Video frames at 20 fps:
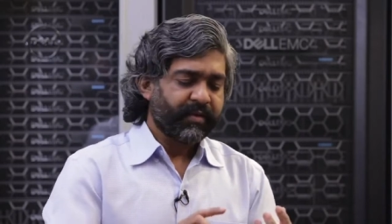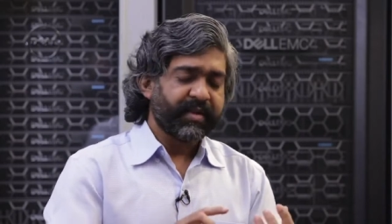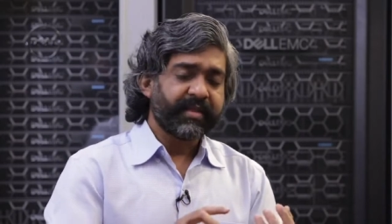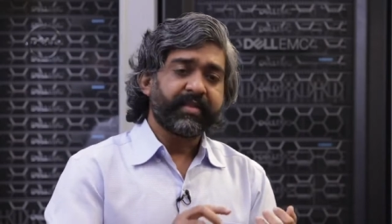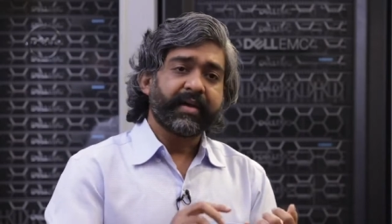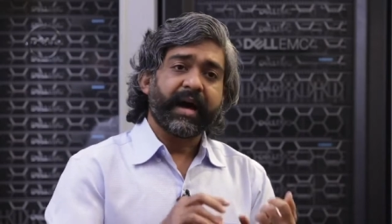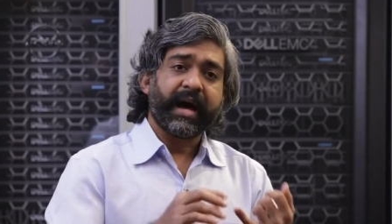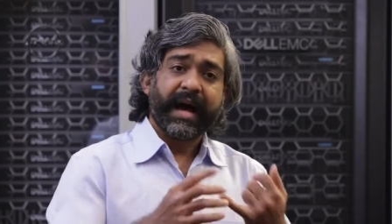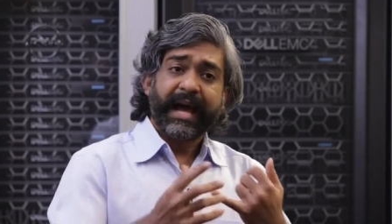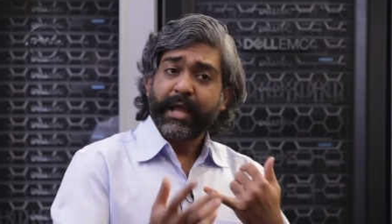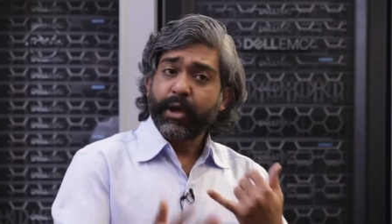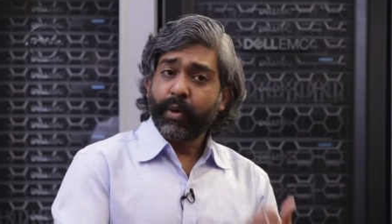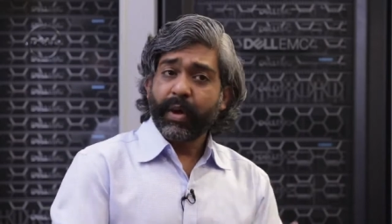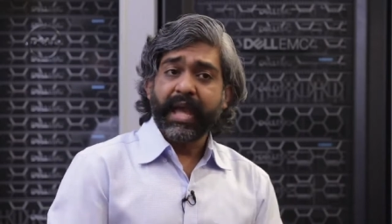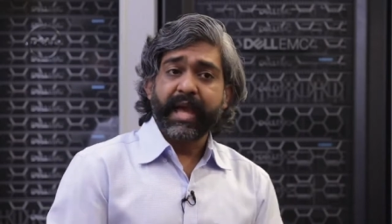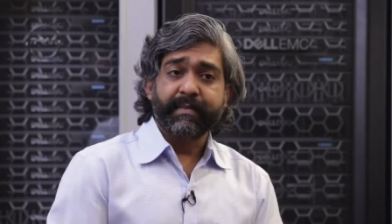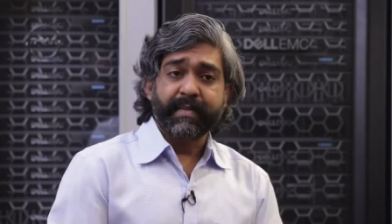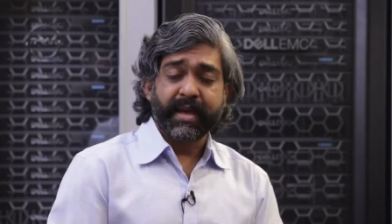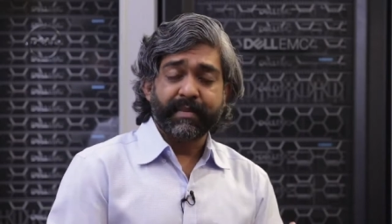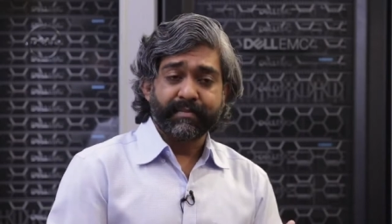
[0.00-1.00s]
In the
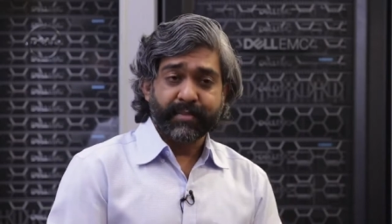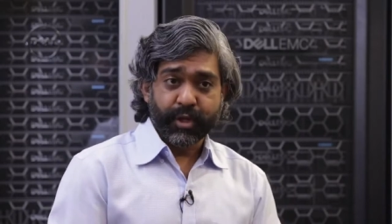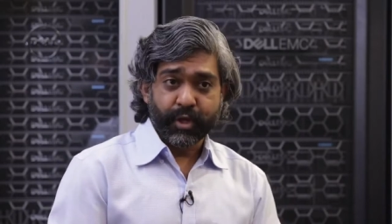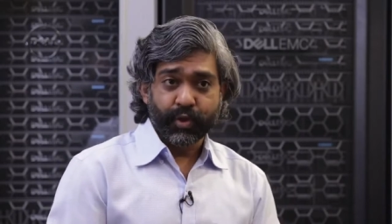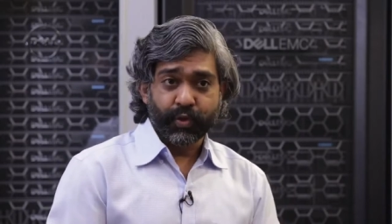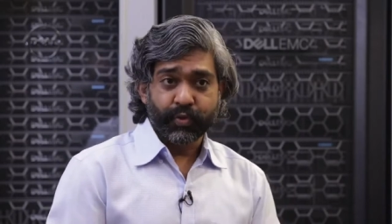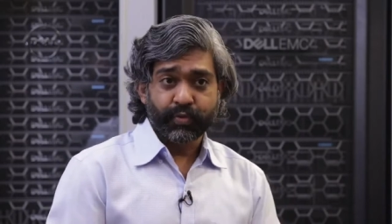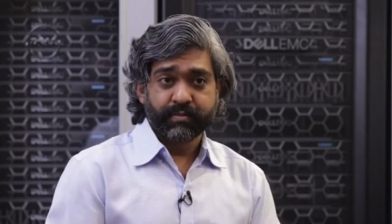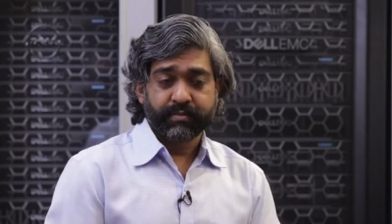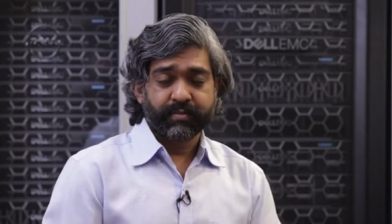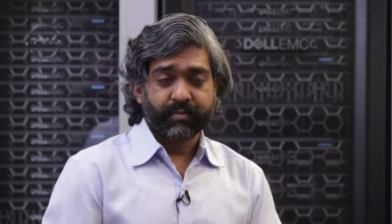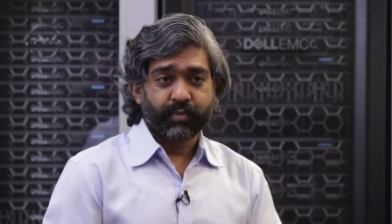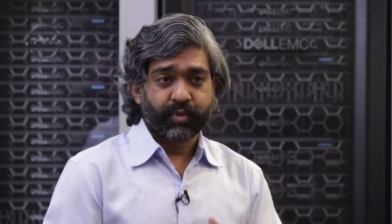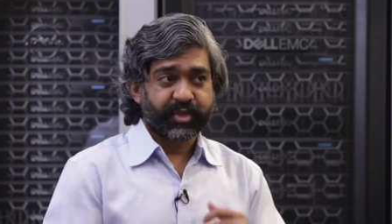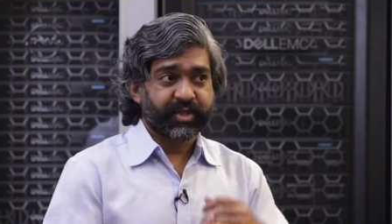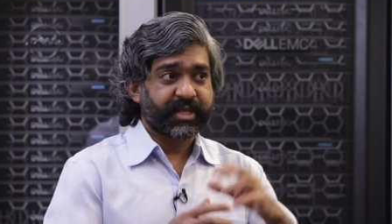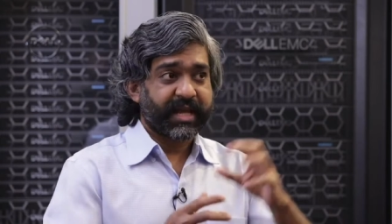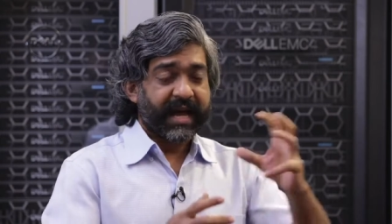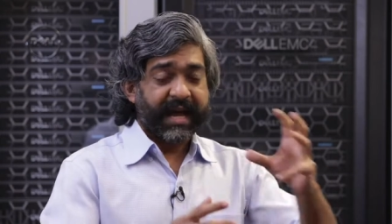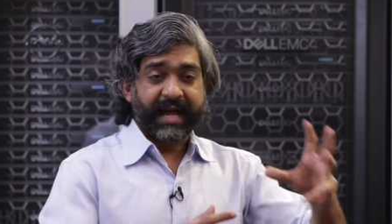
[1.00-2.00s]
IOMMU, which
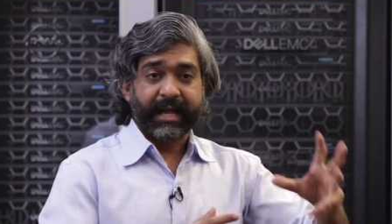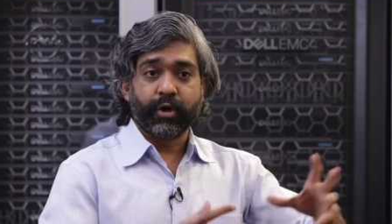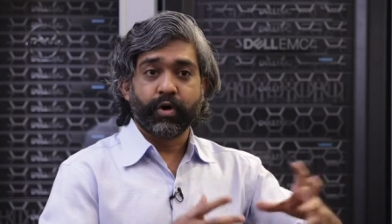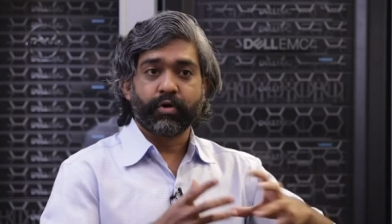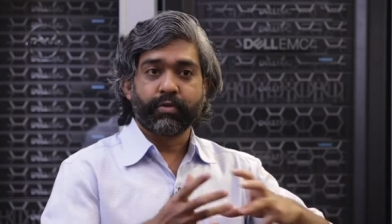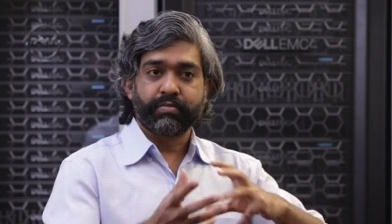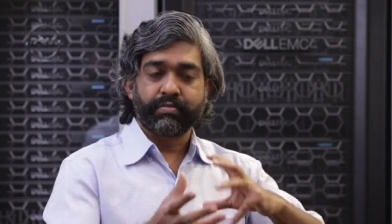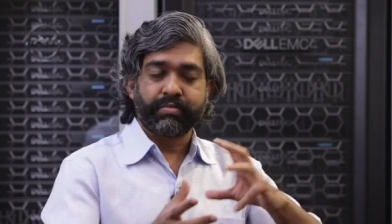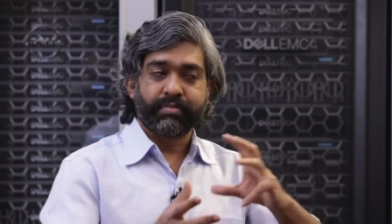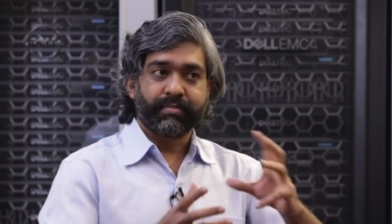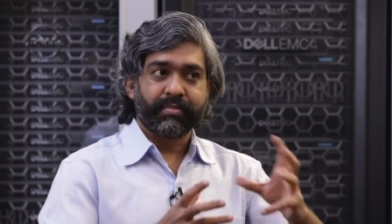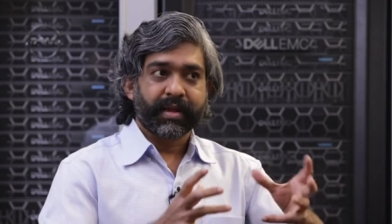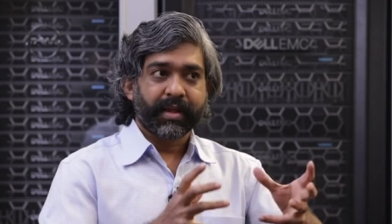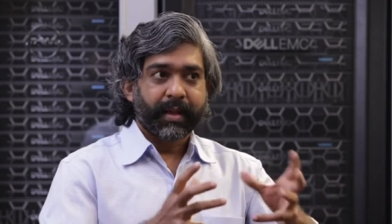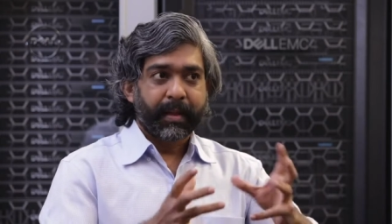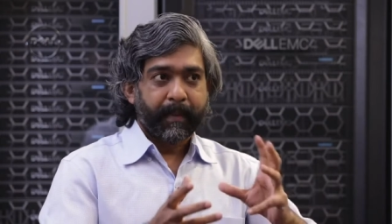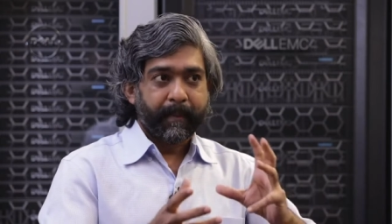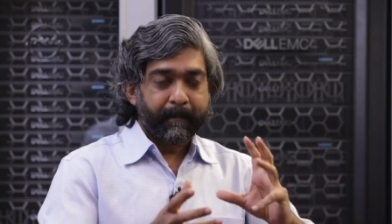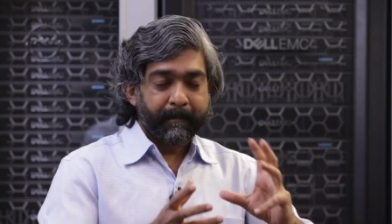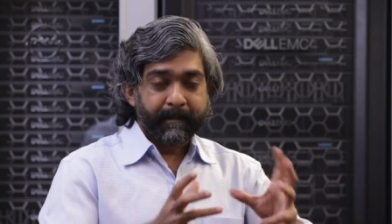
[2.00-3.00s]
is the IO
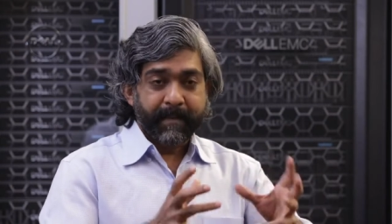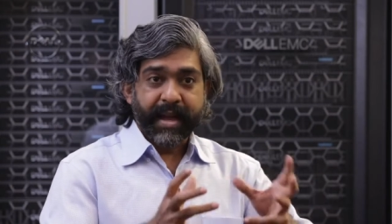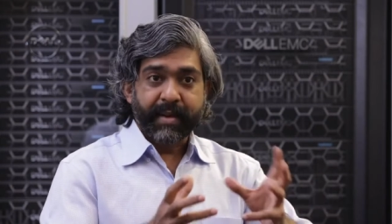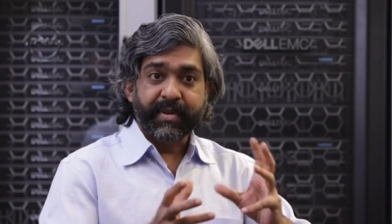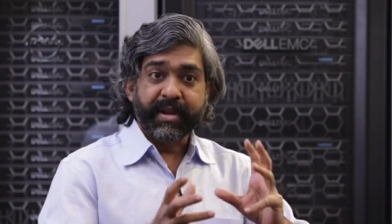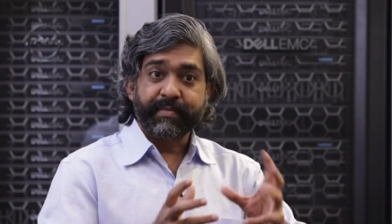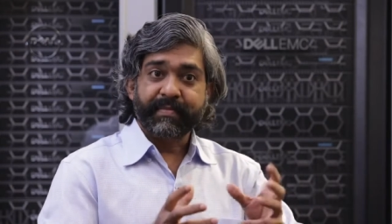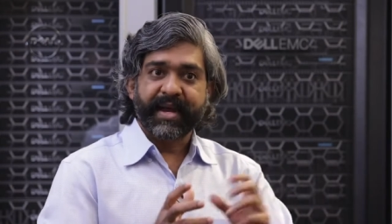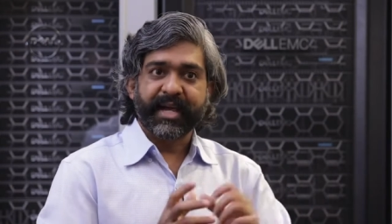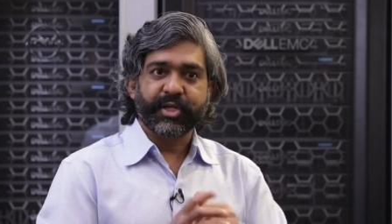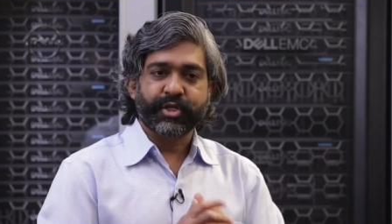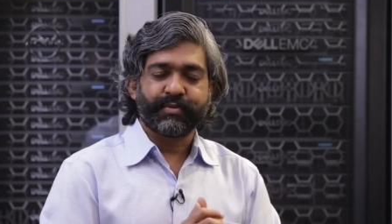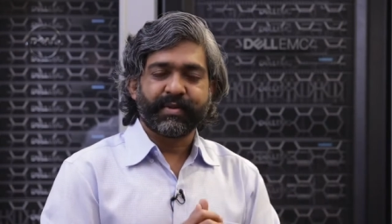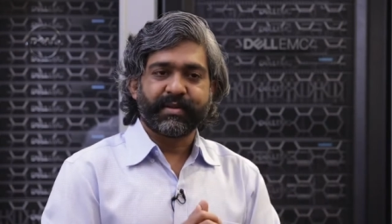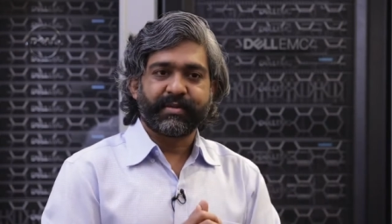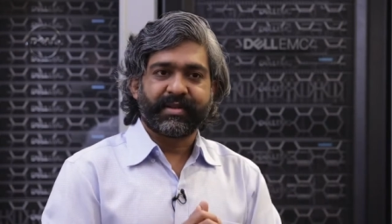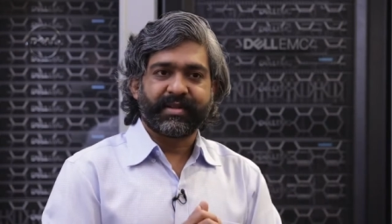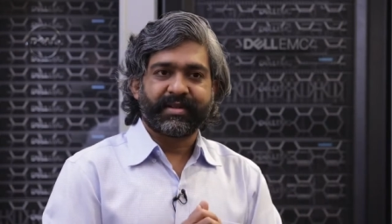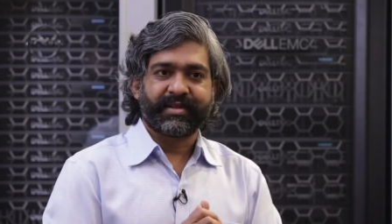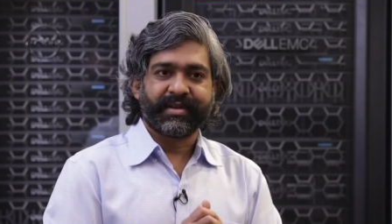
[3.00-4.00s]
memory
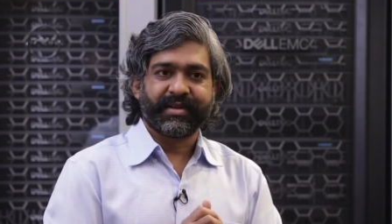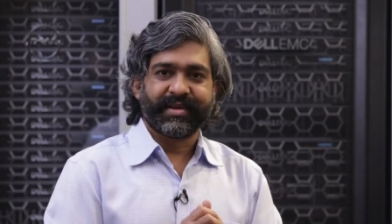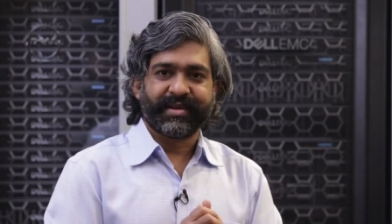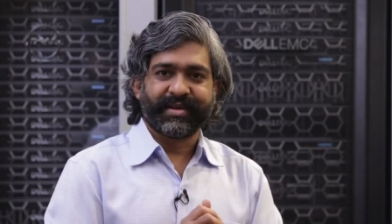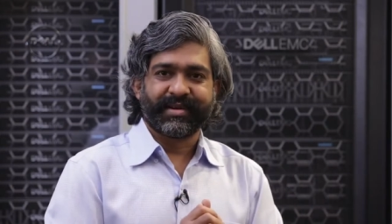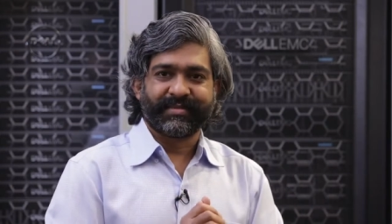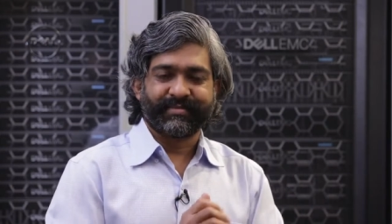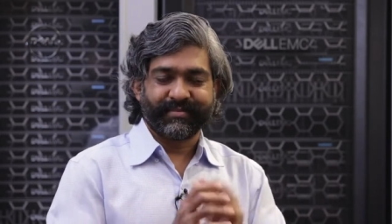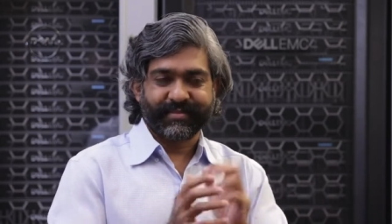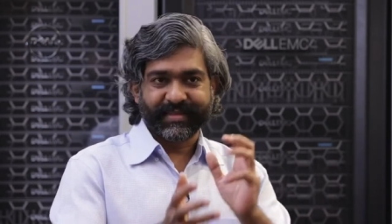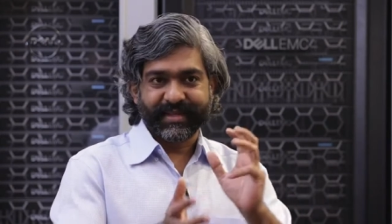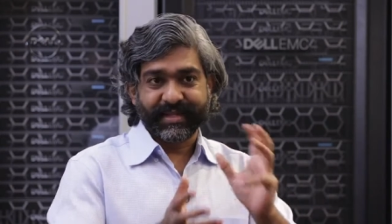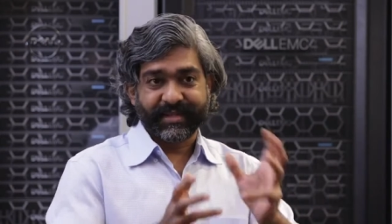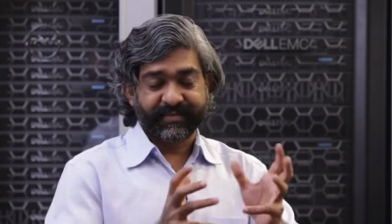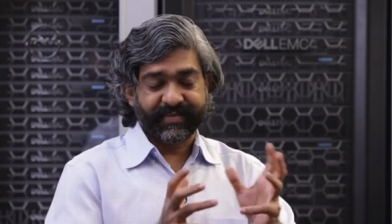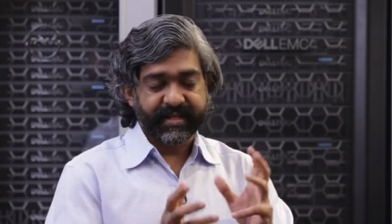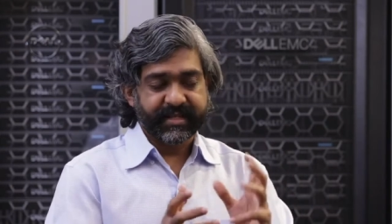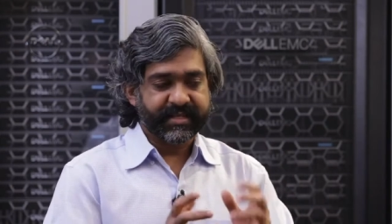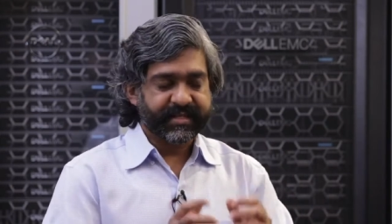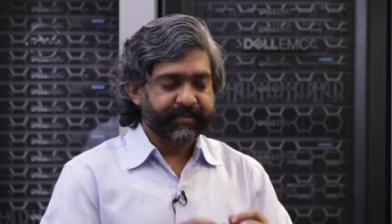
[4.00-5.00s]
management uh,
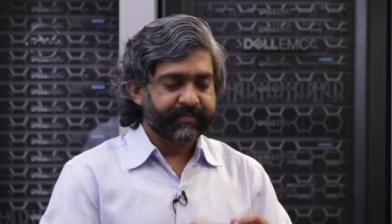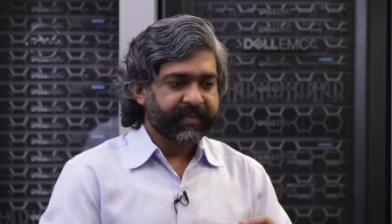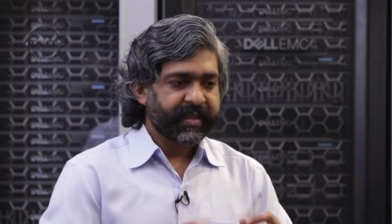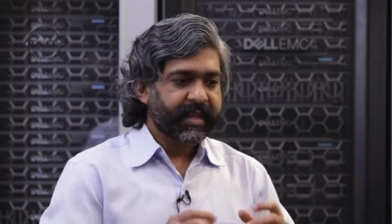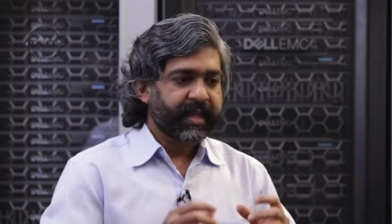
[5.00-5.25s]
interface,